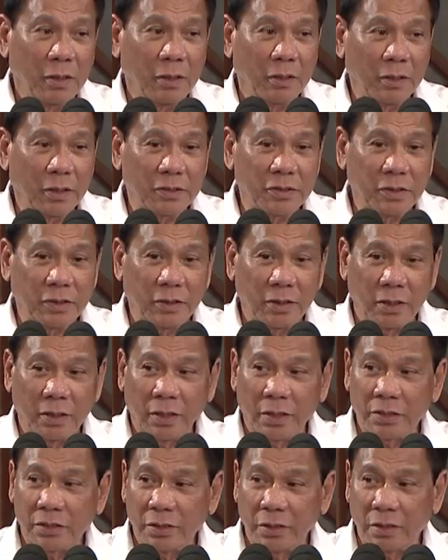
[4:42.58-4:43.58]
These are the
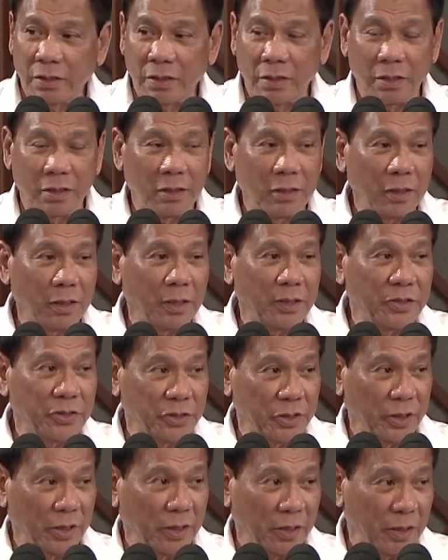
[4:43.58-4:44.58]
guys that I
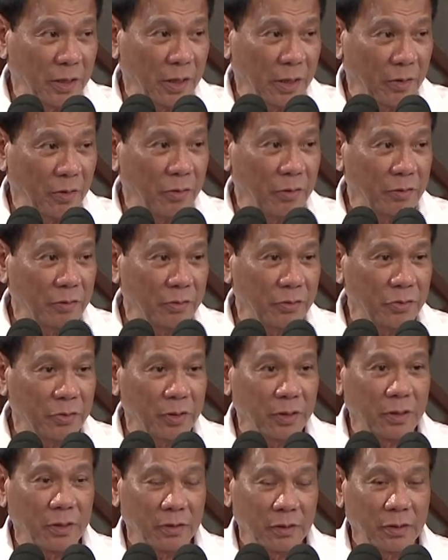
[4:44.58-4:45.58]
see now.
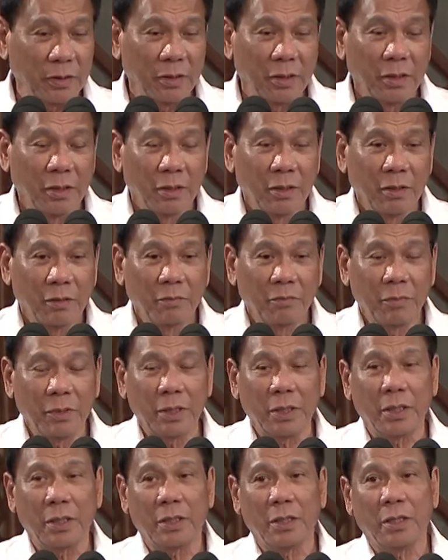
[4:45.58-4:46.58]
But,
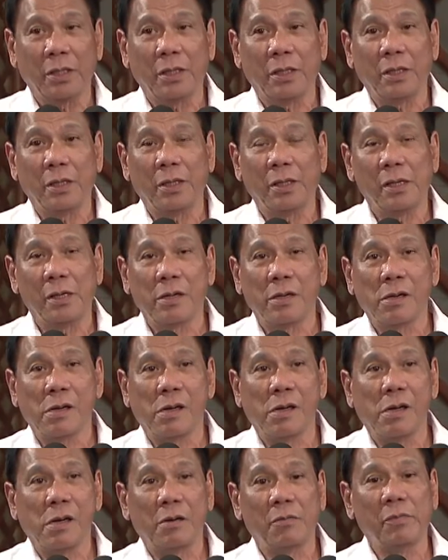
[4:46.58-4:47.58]
my
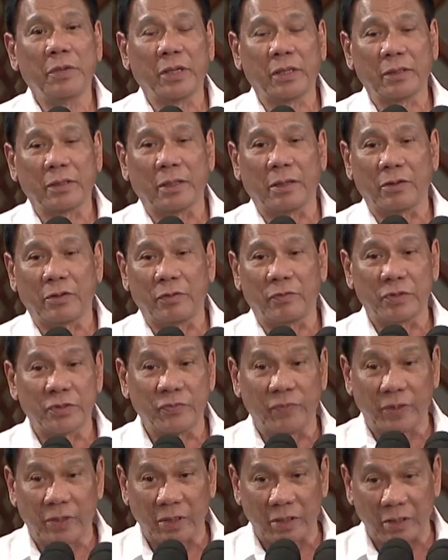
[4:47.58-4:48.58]
crowd was
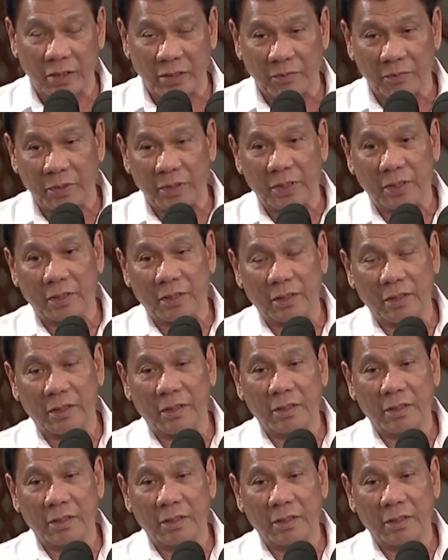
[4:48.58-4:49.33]
very limited.